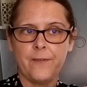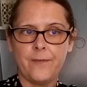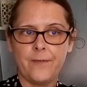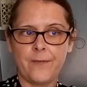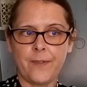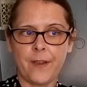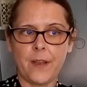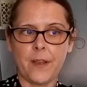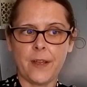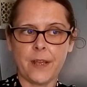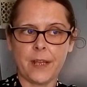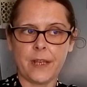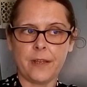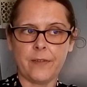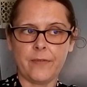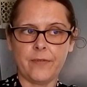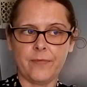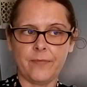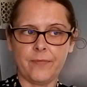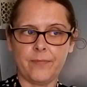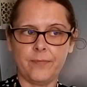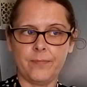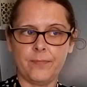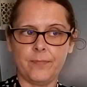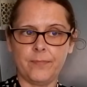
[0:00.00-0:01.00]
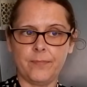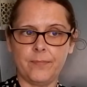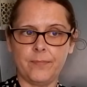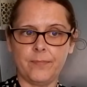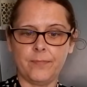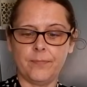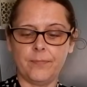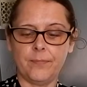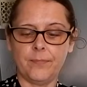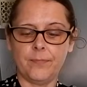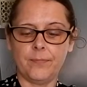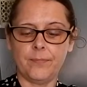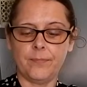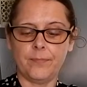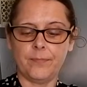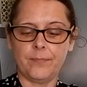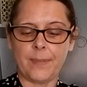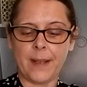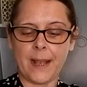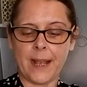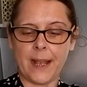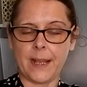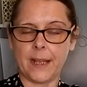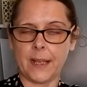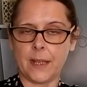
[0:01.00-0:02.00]

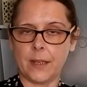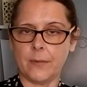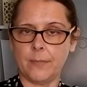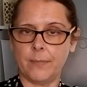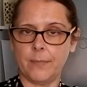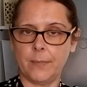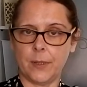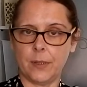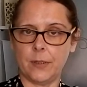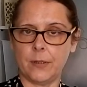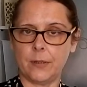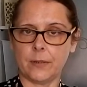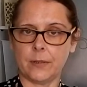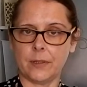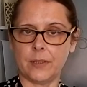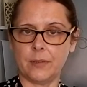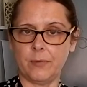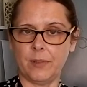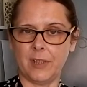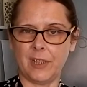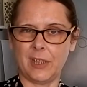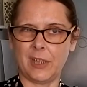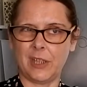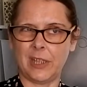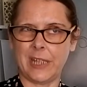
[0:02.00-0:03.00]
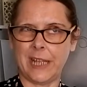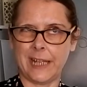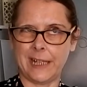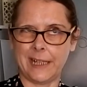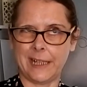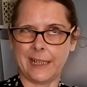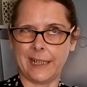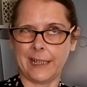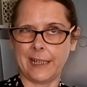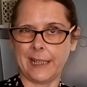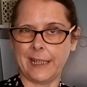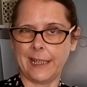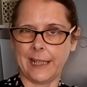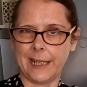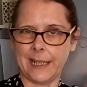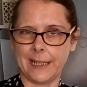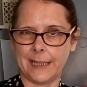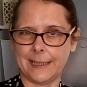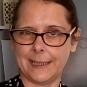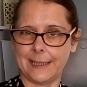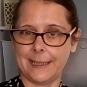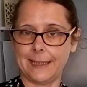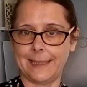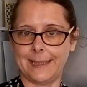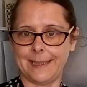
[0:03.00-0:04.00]
5-pack box, which technically
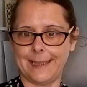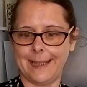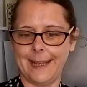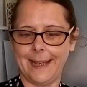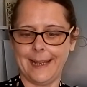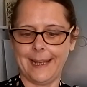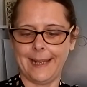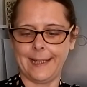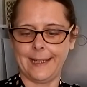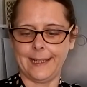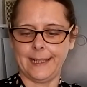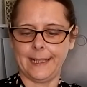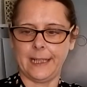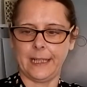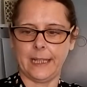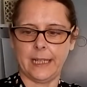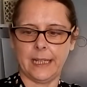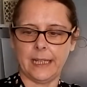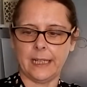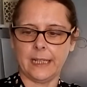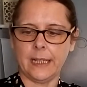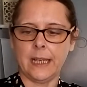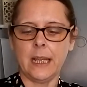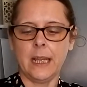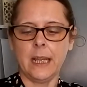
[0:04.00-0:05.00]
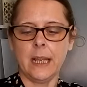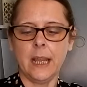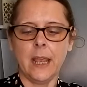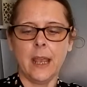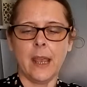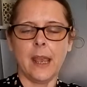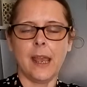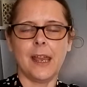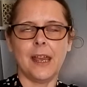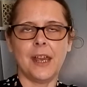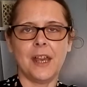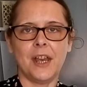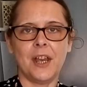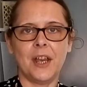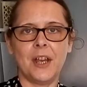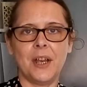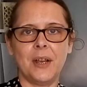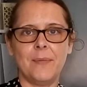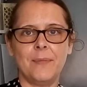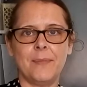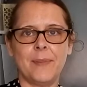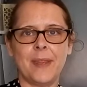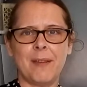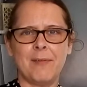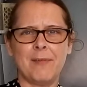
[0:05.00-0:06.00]
has 10 in,
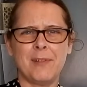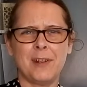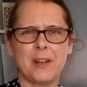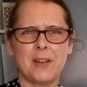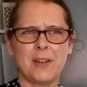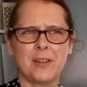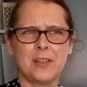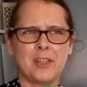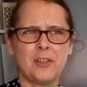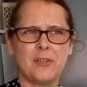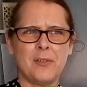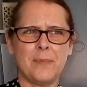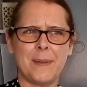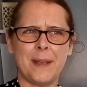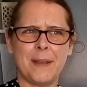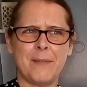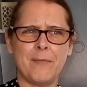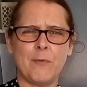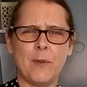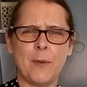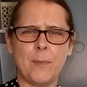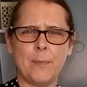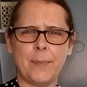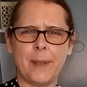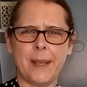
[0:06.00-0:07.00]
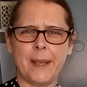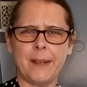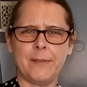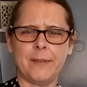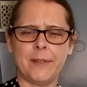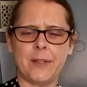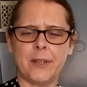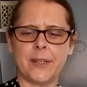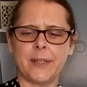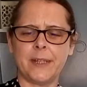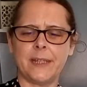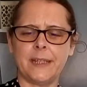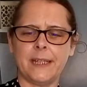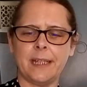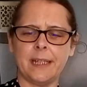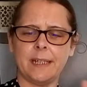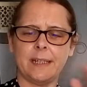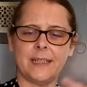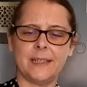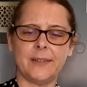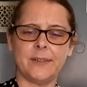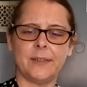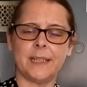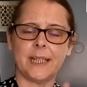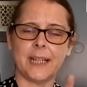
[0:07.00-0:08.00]
that would cost you about
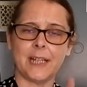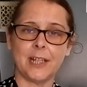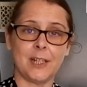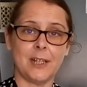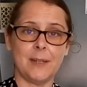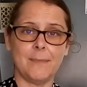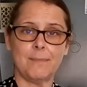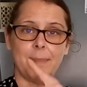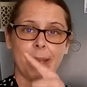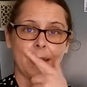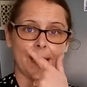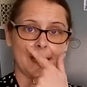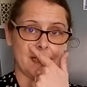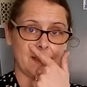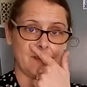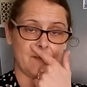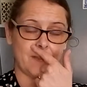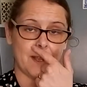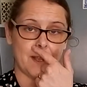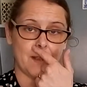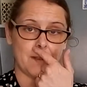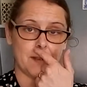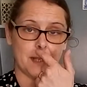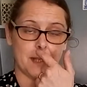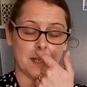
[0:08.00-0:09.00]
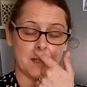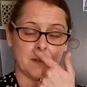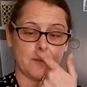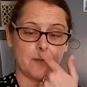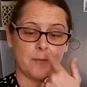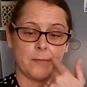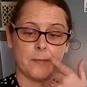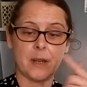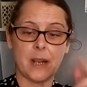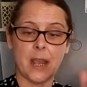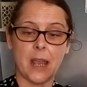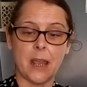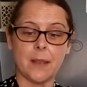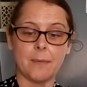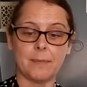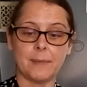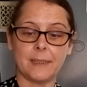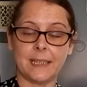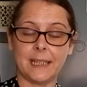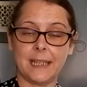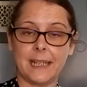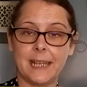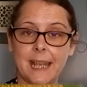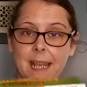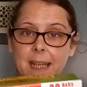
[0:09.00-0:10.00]
£1.19, so it's actually better value
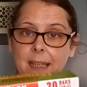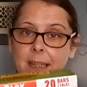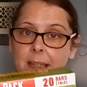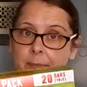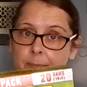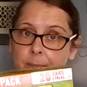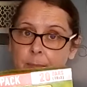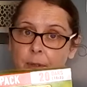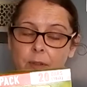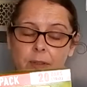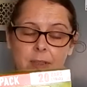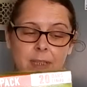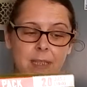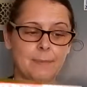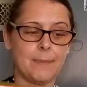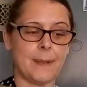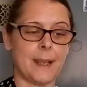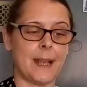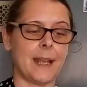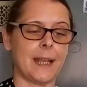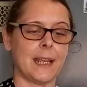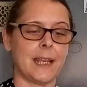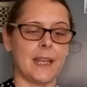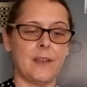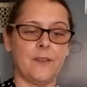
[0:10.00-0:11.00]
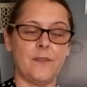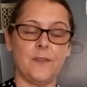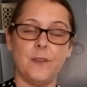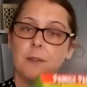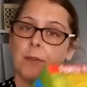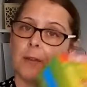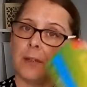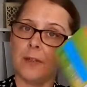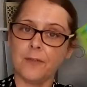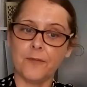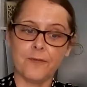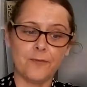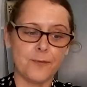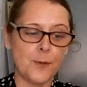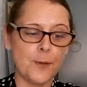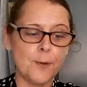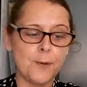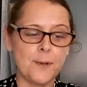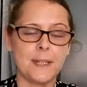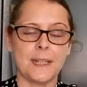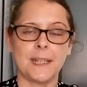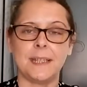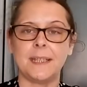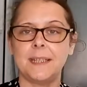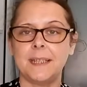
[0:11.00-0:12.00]
to get the multi-pack if you can
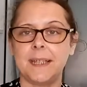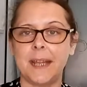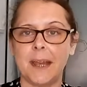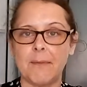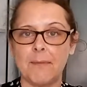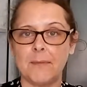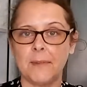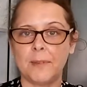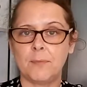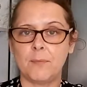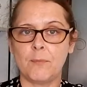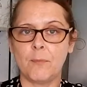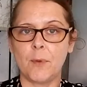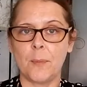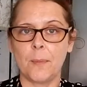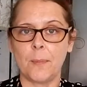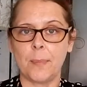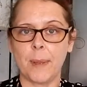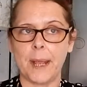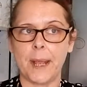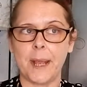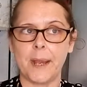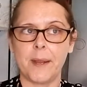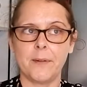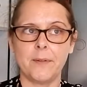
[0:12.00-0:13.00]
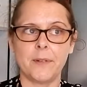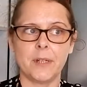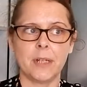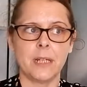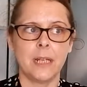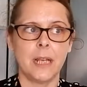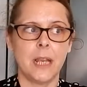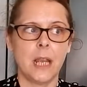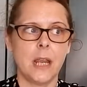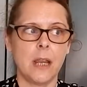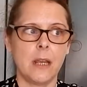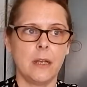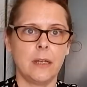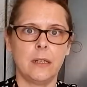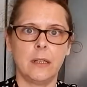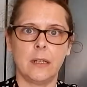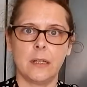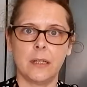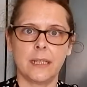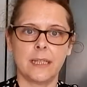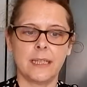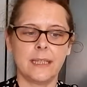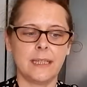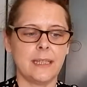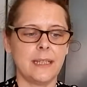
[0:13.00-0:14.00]
afford it. So that was
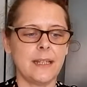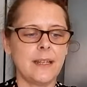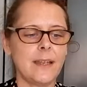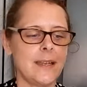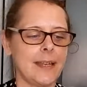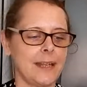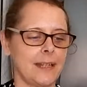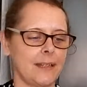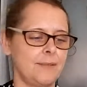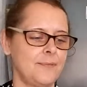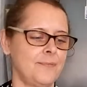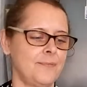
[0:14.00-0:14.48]
£1.99.